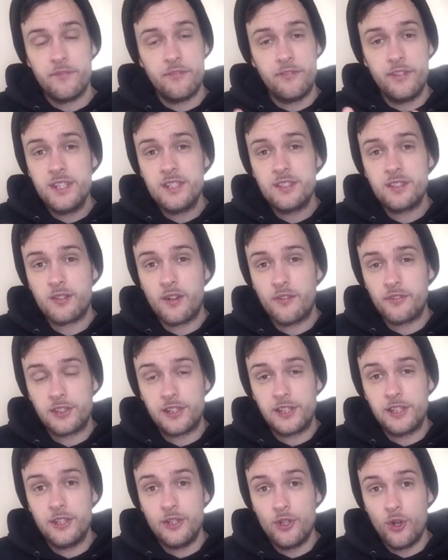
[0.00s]
These are
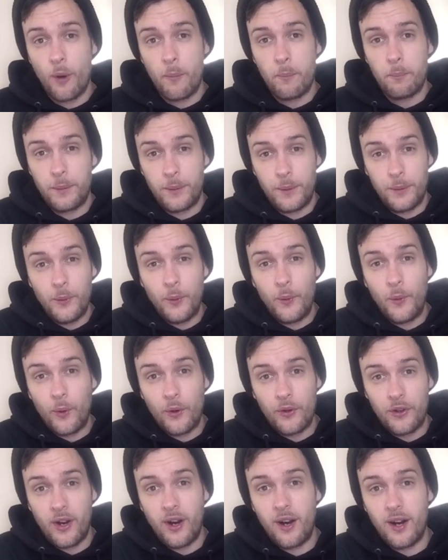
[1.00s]
obviously not
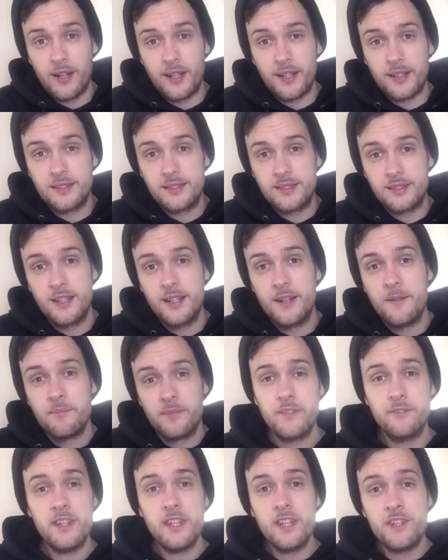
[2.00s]
pure Daleks.
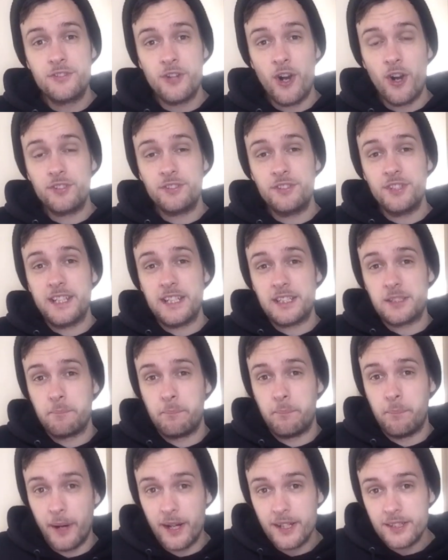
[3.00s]
And then the Doctor gets
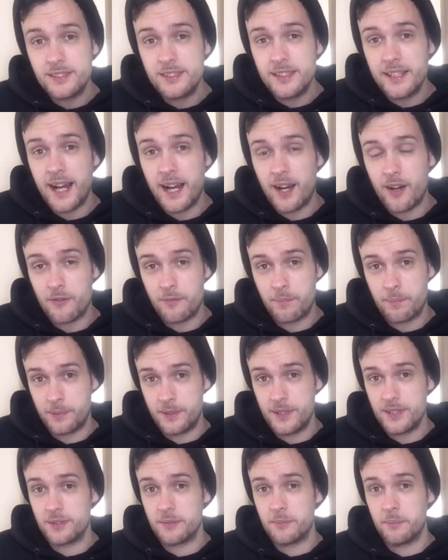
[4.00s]
busted out of
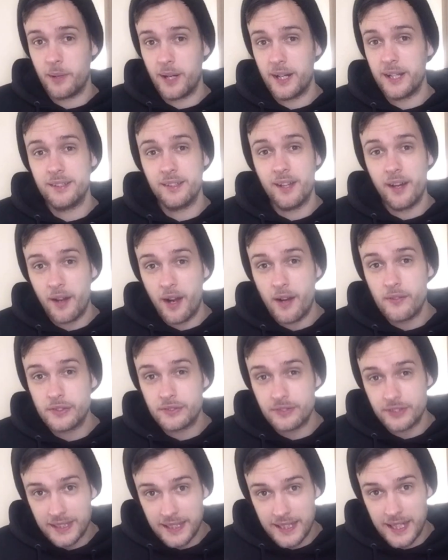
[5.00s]
prison by none other
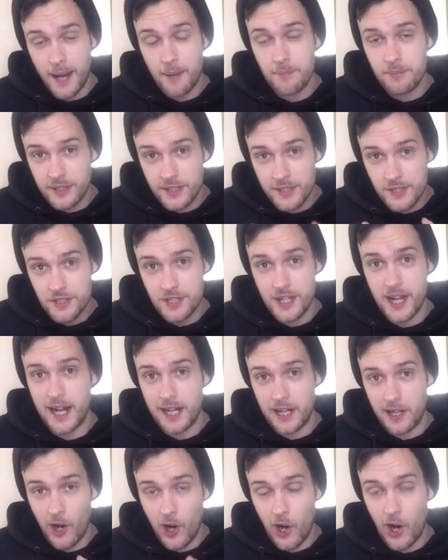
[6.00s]
than Captain
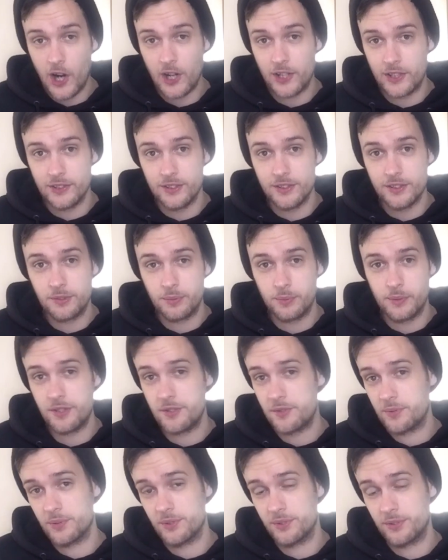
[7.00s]
Jack Harkness,
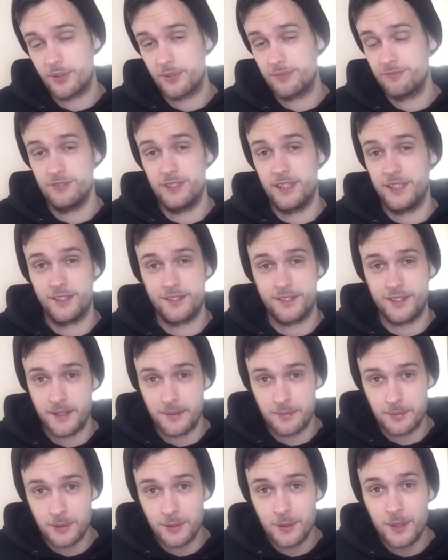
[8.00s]
which was
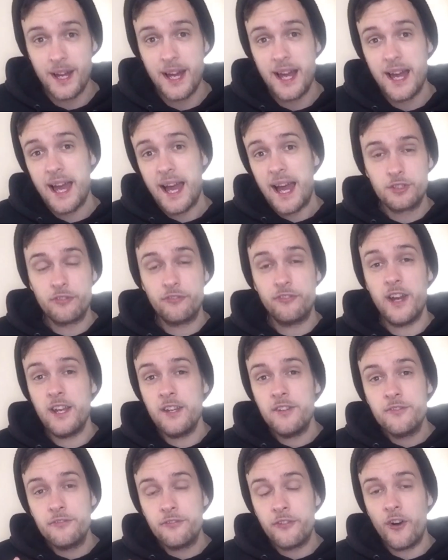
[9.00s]
incredible, to
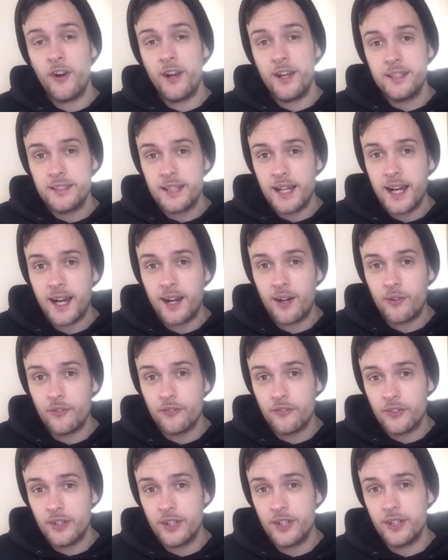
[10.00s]
then find
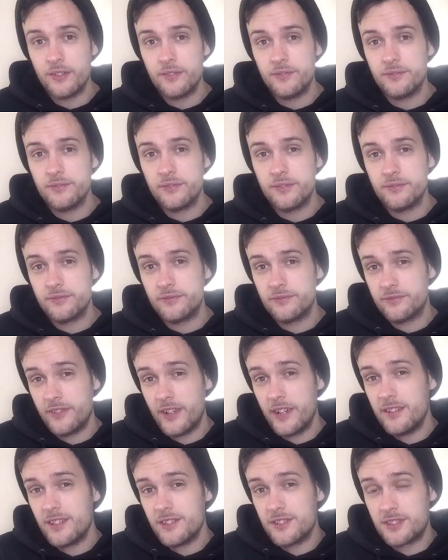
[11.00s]
out that
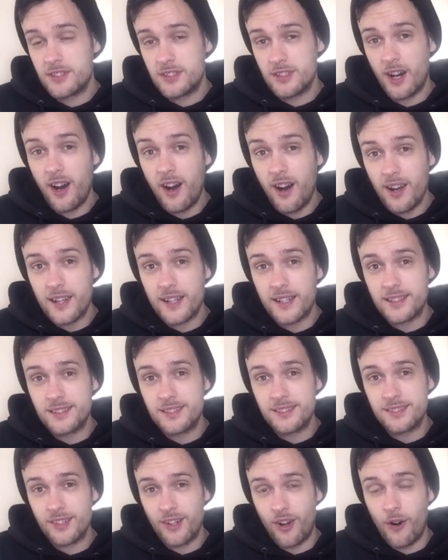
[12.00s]
there are
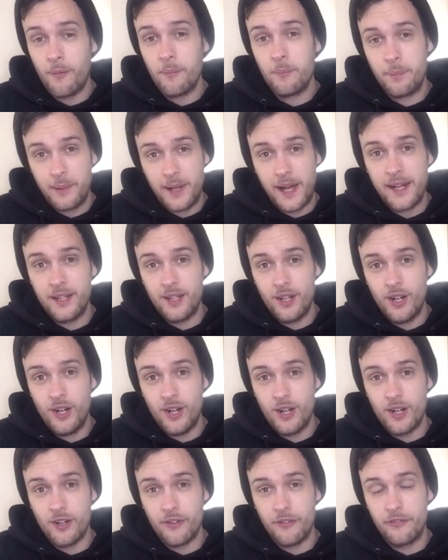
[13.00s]
Daleks on planet
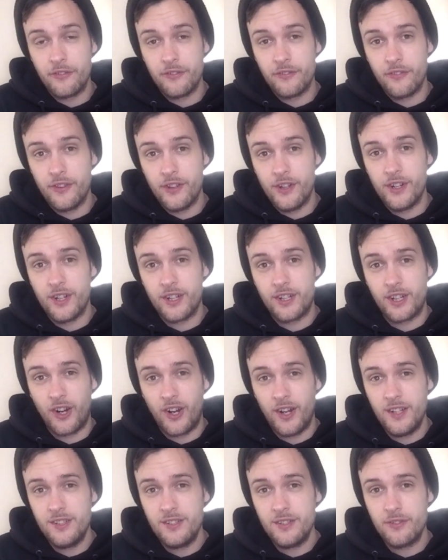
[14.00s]
Earth that are
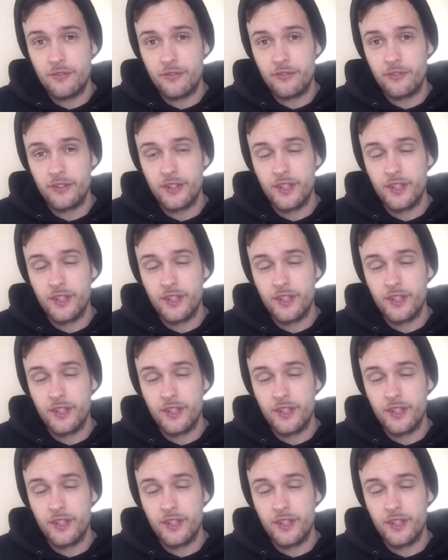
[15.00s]
kind of